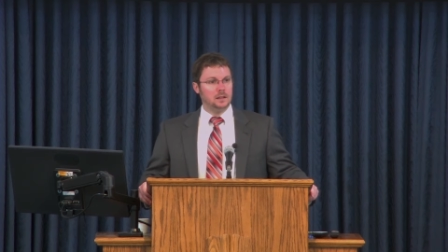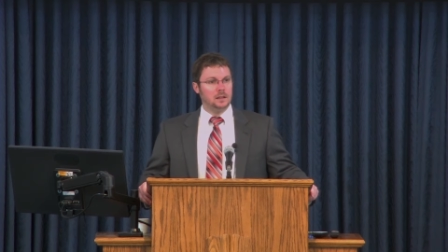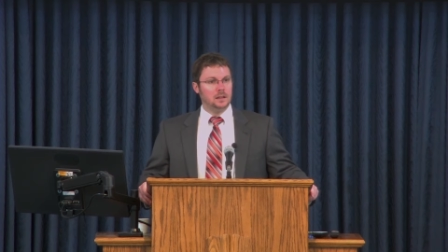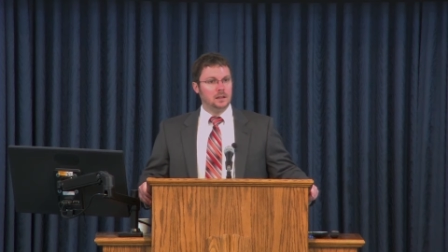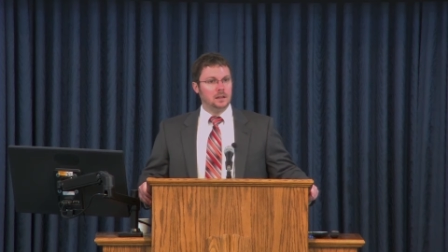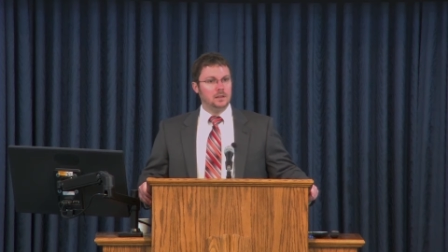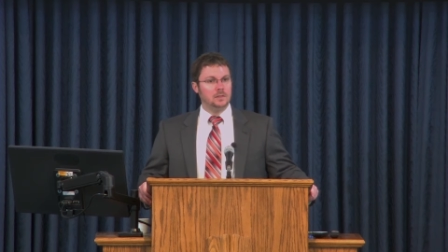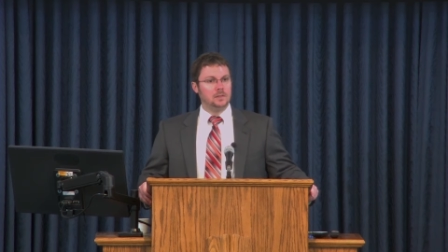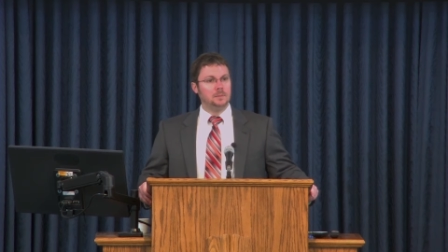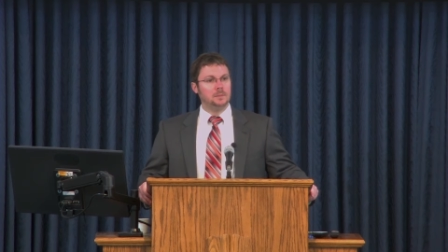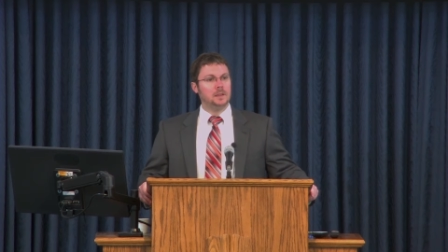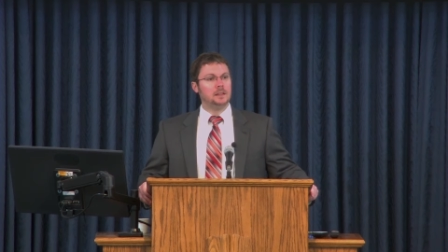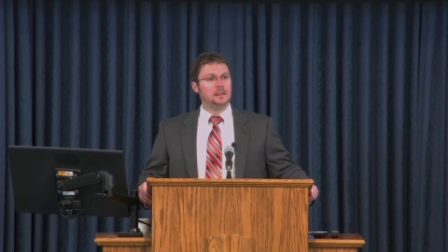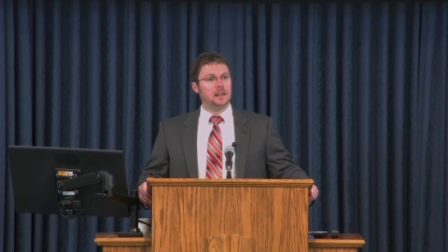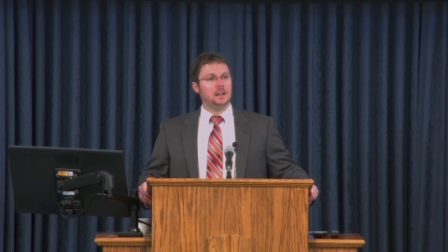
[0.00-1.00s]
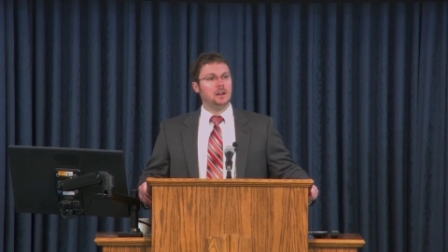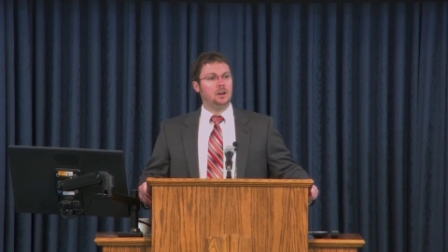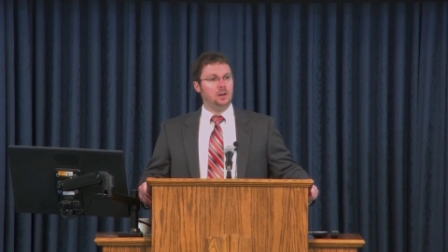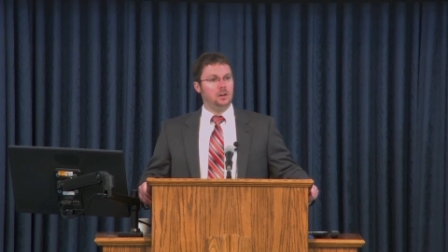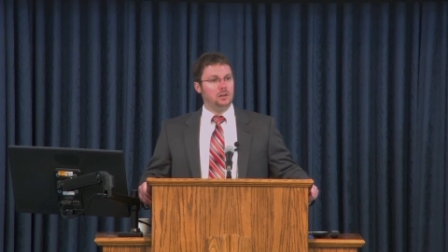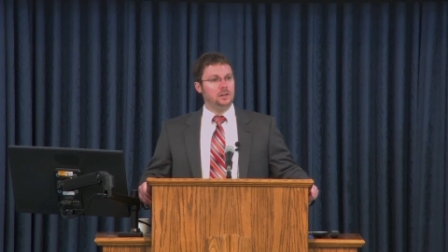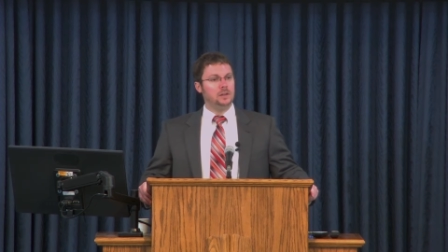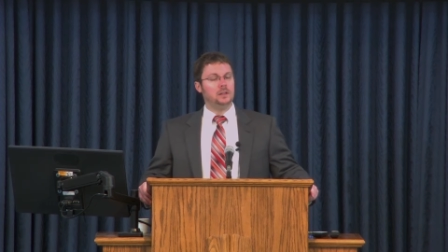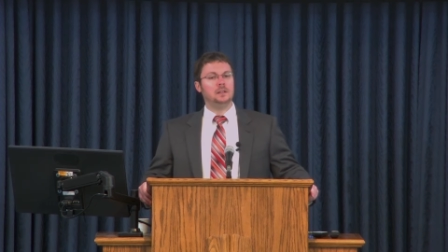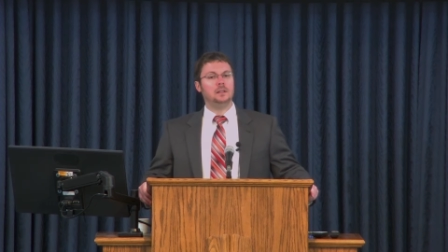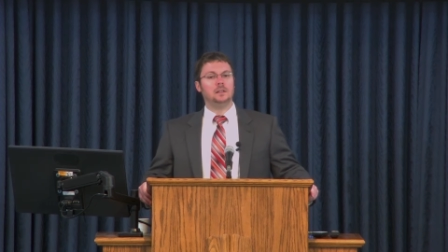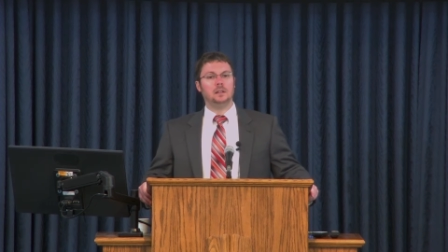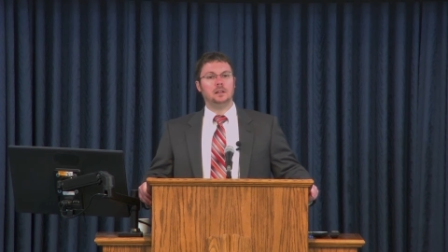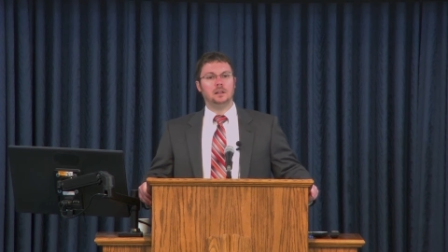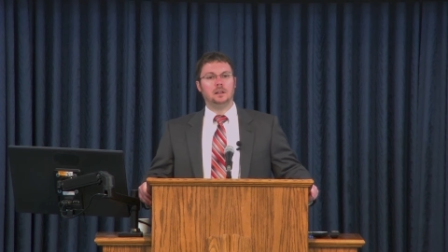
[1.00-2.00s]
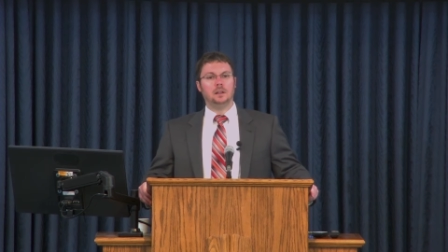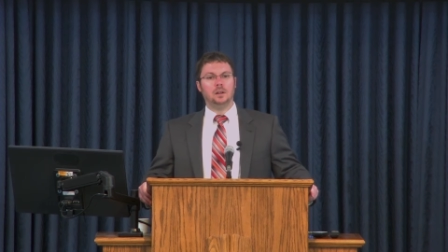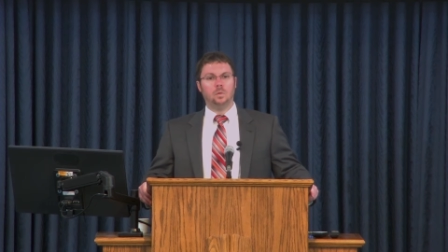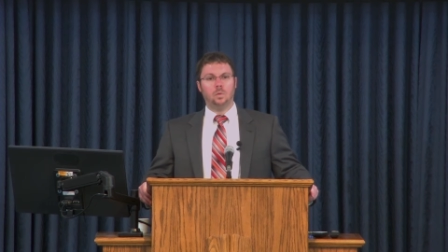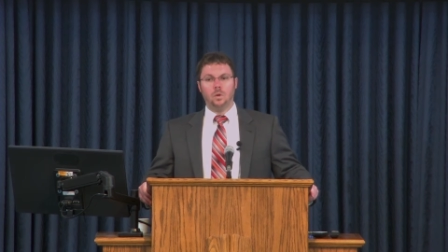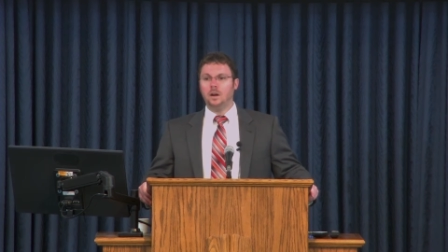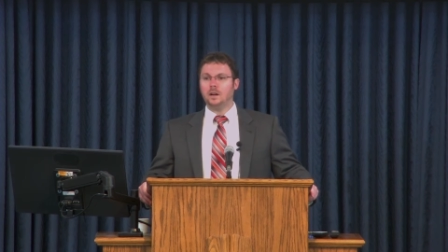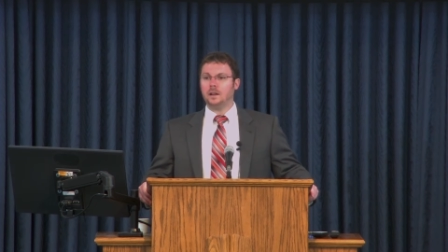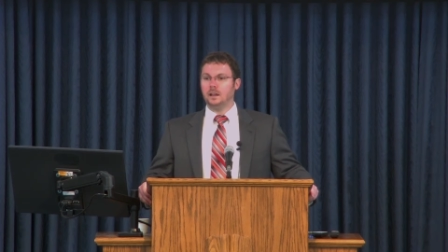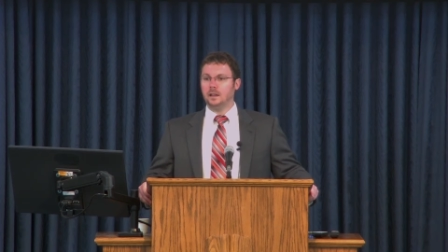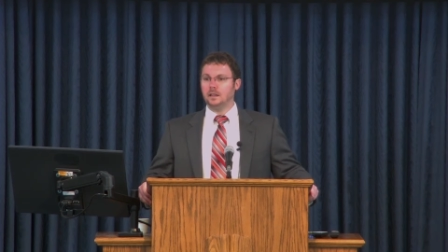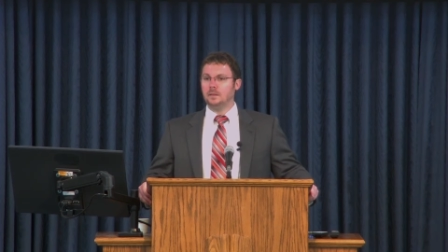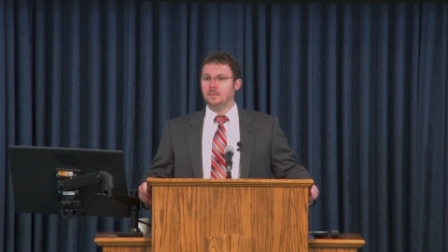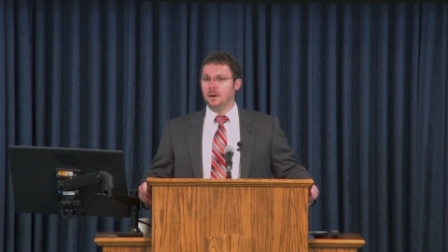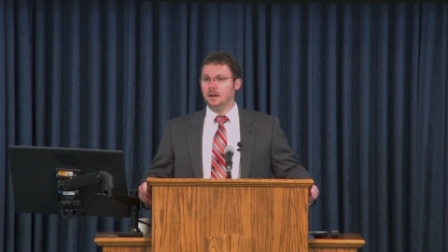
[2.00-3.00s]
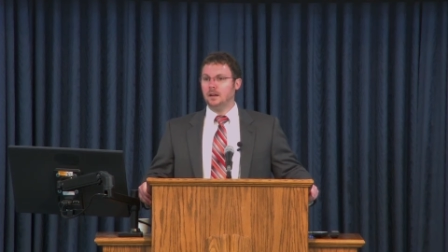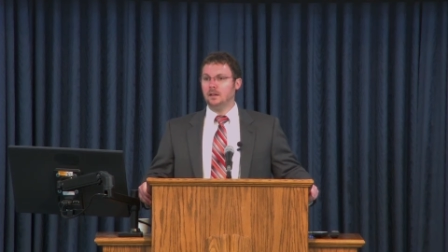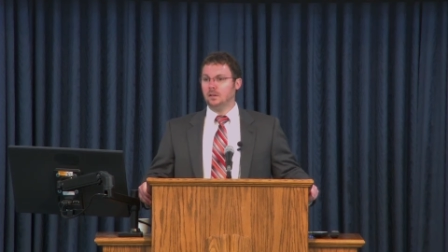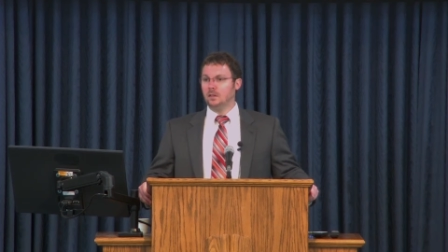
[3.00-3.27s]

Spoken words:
something they called walking the mile.